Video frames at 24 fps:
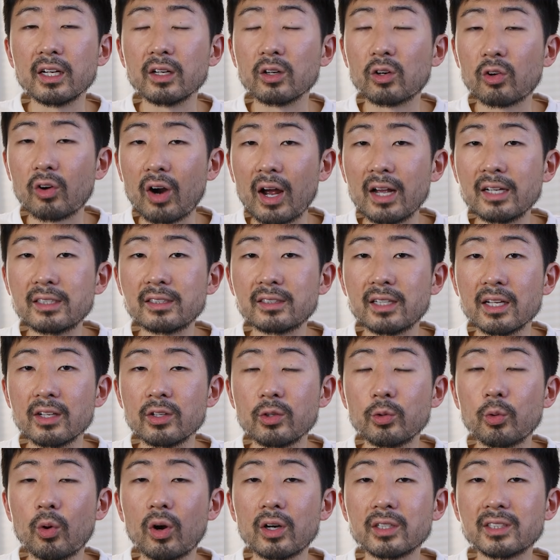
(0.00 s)
in Christ, then
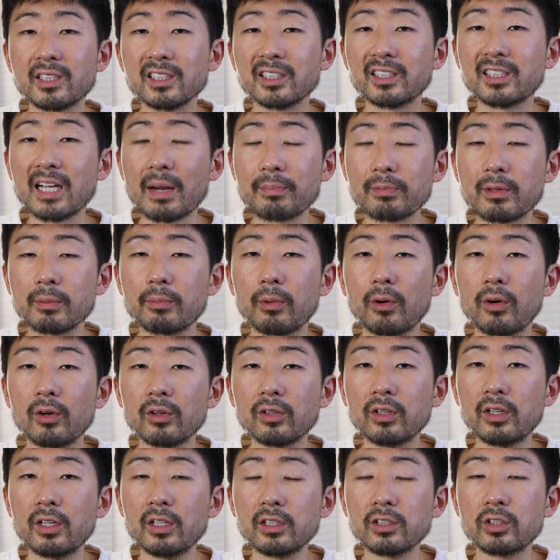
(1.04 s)
you are
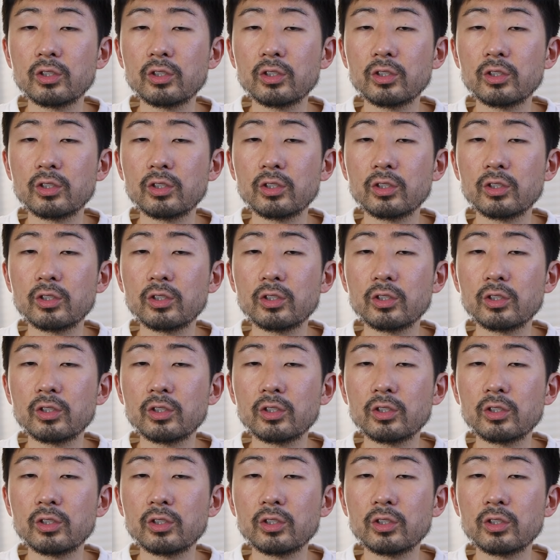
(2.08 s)
susceptible